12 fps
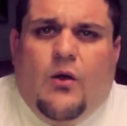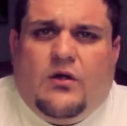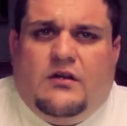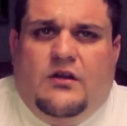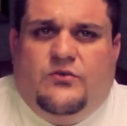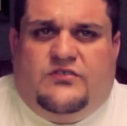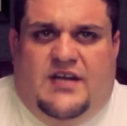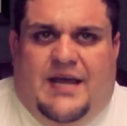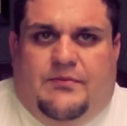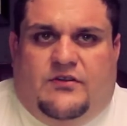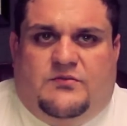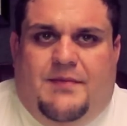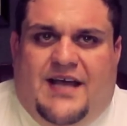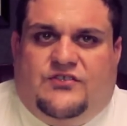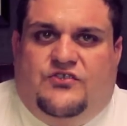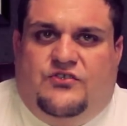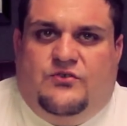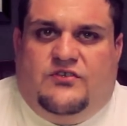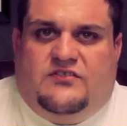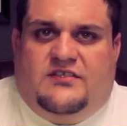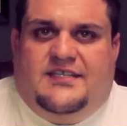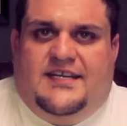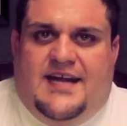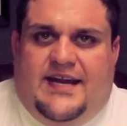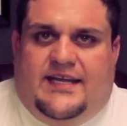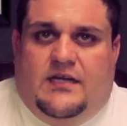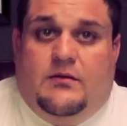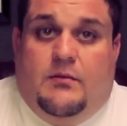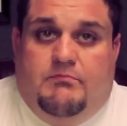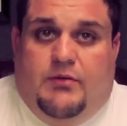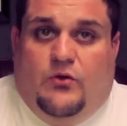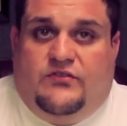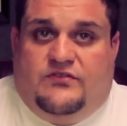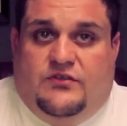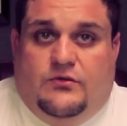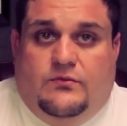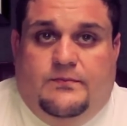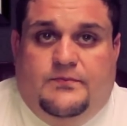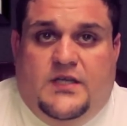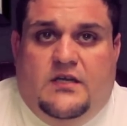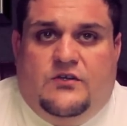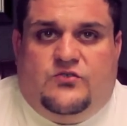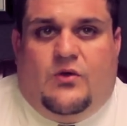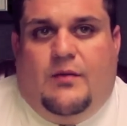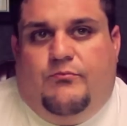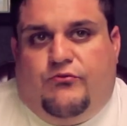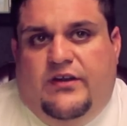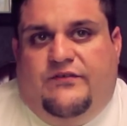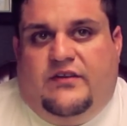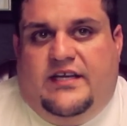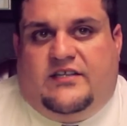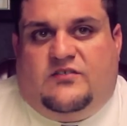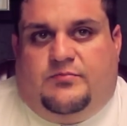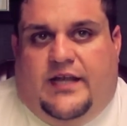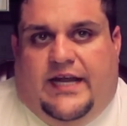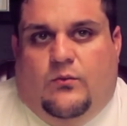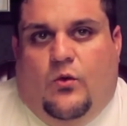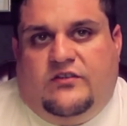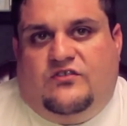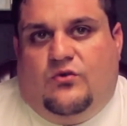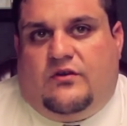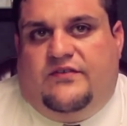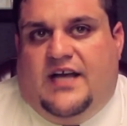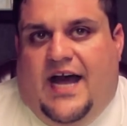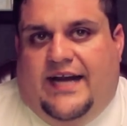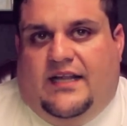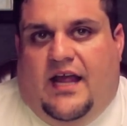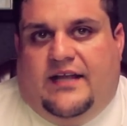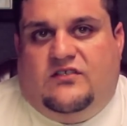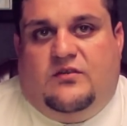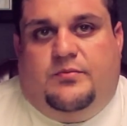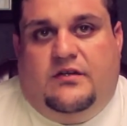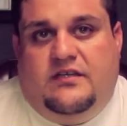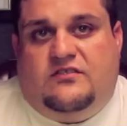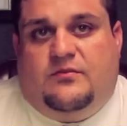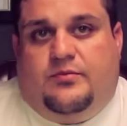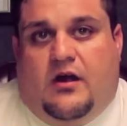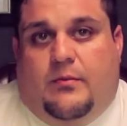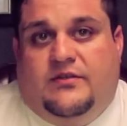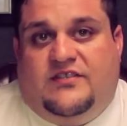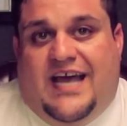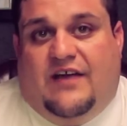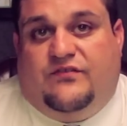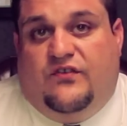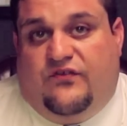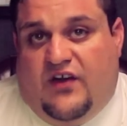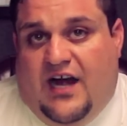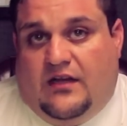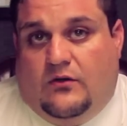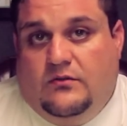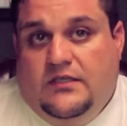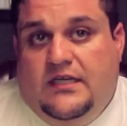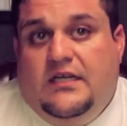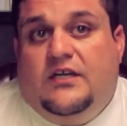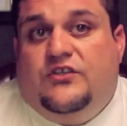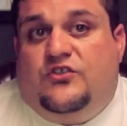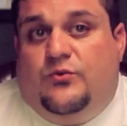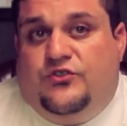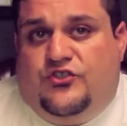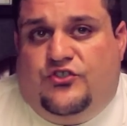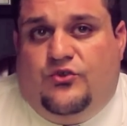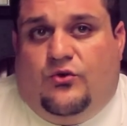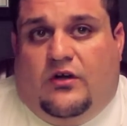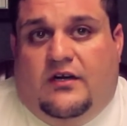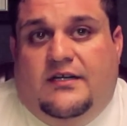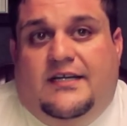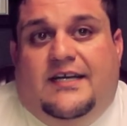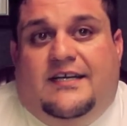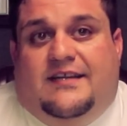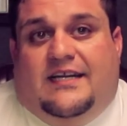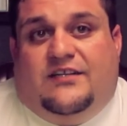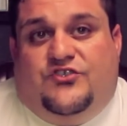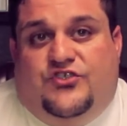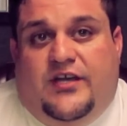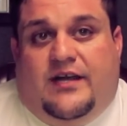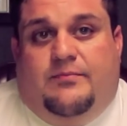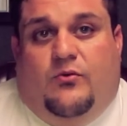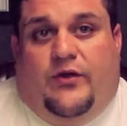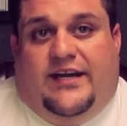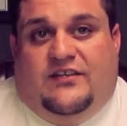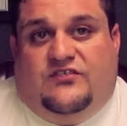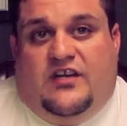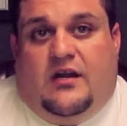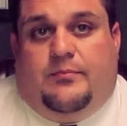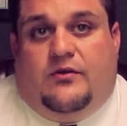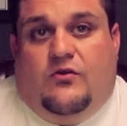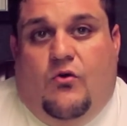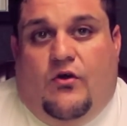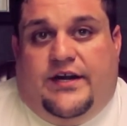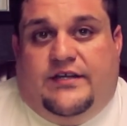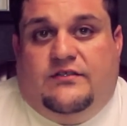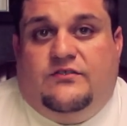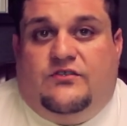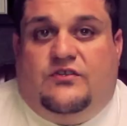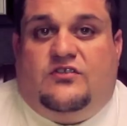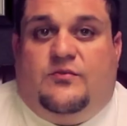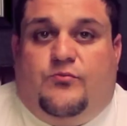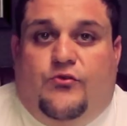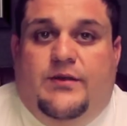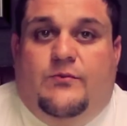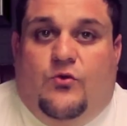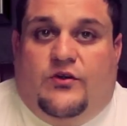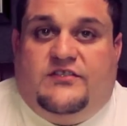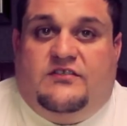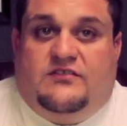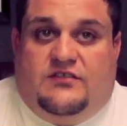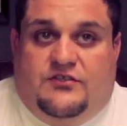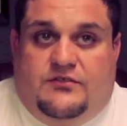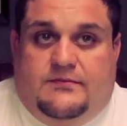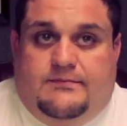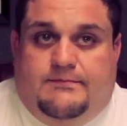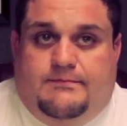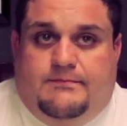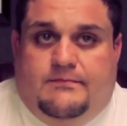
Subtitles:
our close neighbors, Massachusetts and Connecticut, both do. So I'll briefly explain what sort of guidelines the police departments have to follow to ensure that a checkpoint is set up according to the Supreme Court's decision.